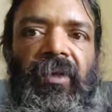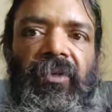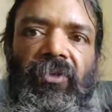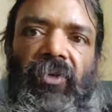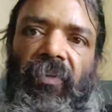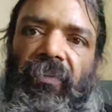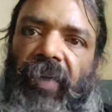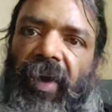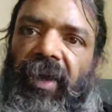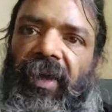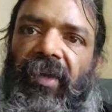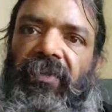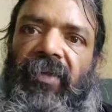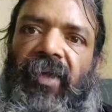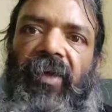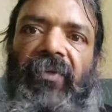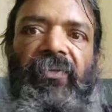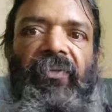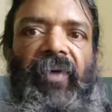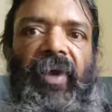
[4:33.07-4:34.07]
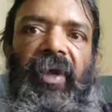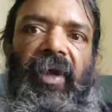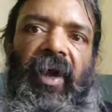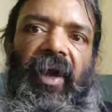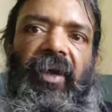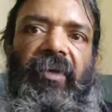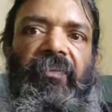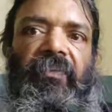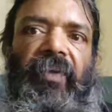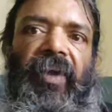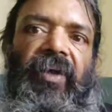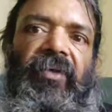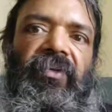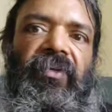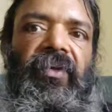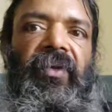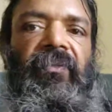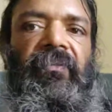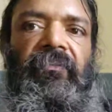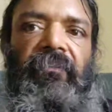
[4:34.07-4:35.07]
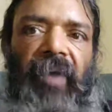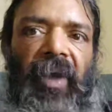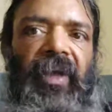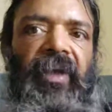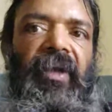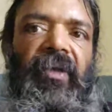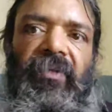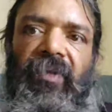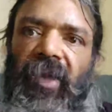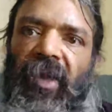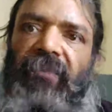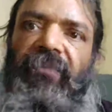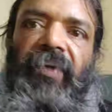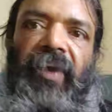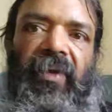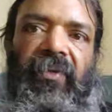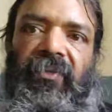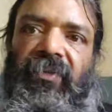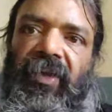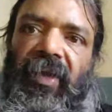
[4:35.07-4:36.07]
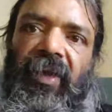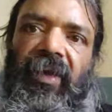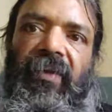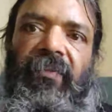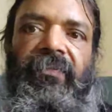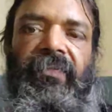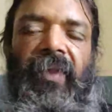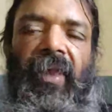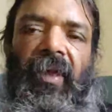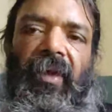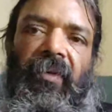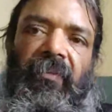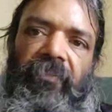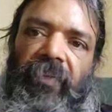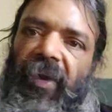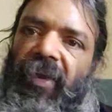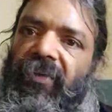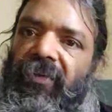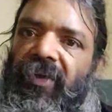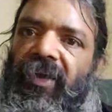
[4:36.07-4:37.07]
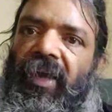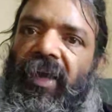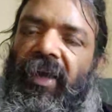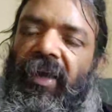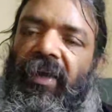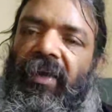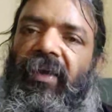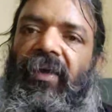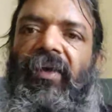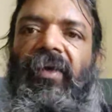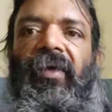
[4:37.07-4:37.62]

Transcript: So minus fyi plus minus fxj plus k.